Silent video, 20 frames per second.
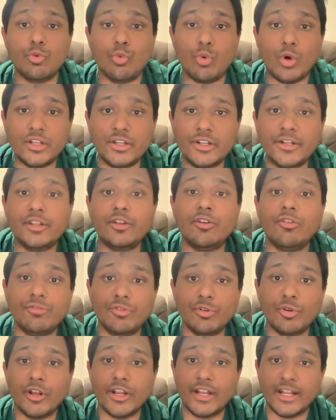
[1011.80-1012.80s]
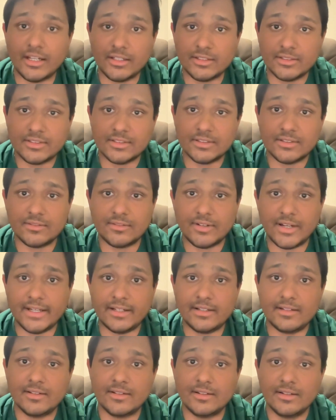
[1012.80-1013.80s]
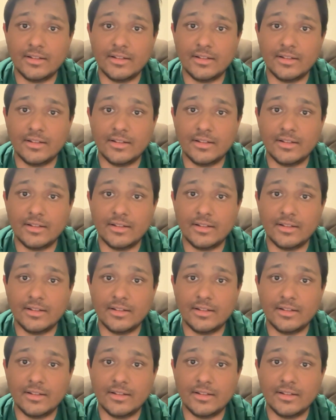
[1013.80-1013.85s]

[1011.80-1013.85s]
quality of your analysis, right?